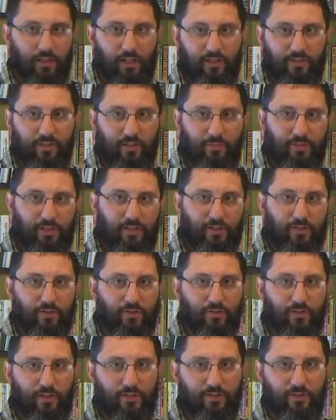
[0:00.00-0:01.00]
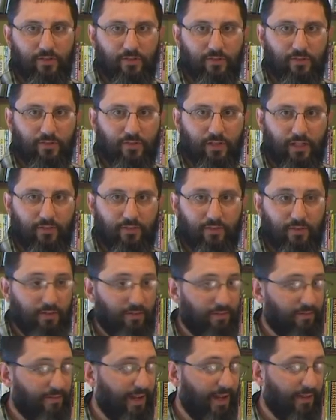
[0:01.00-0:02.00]
accept Jesus Christ as your
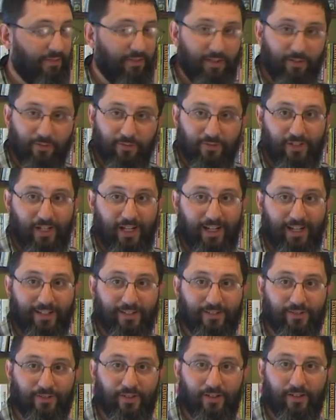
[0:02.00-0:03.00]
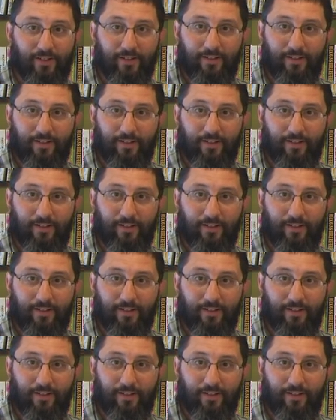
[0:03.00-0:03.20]
Savior, nothing will change.